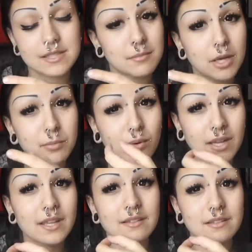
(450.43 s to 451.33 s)
small
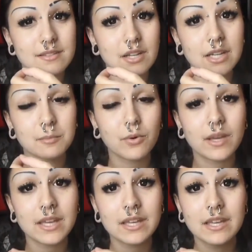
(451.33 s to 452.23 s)
point, the starting
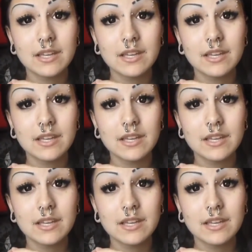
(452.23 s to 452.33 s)
point,